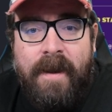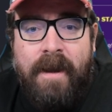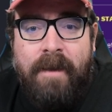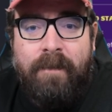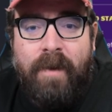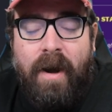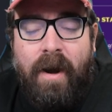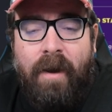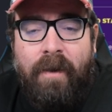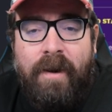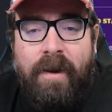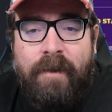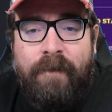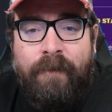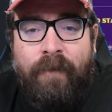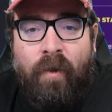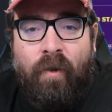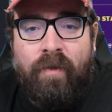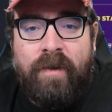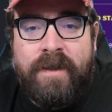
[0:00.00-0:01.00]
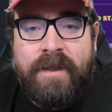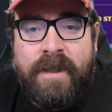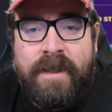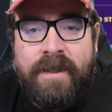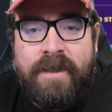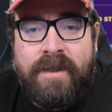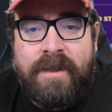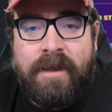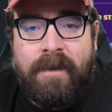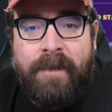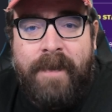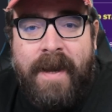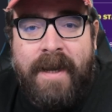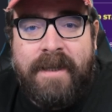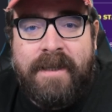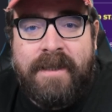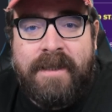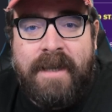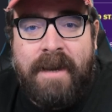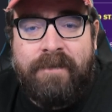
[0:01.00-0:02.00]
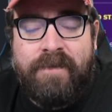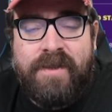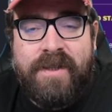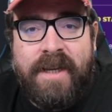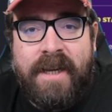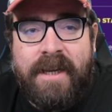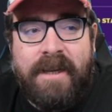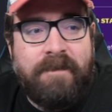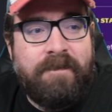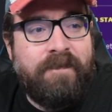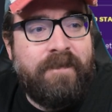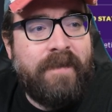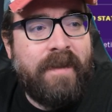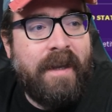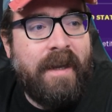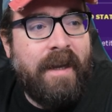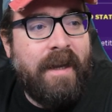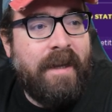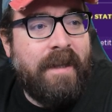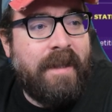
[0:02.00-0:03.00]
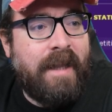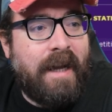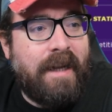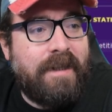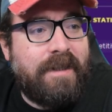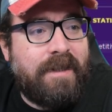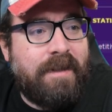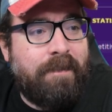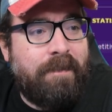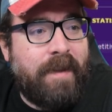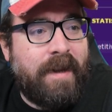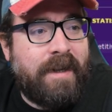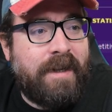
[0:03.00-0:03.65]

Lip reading: but only 4 assists compared to 17. That's the big